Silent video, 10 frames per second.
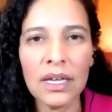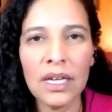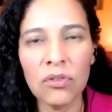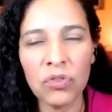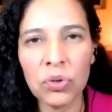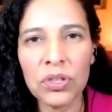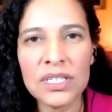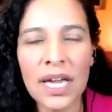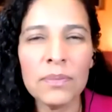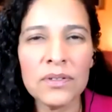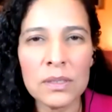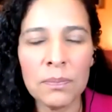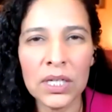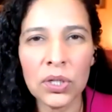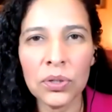If you're the type of
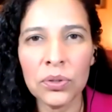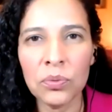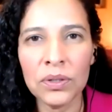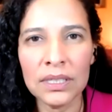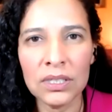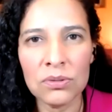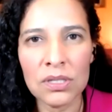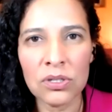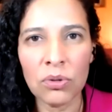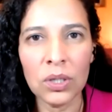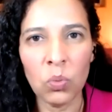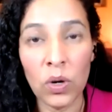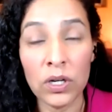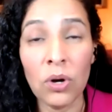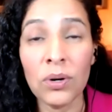speaker who really uses only
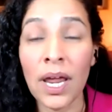one note,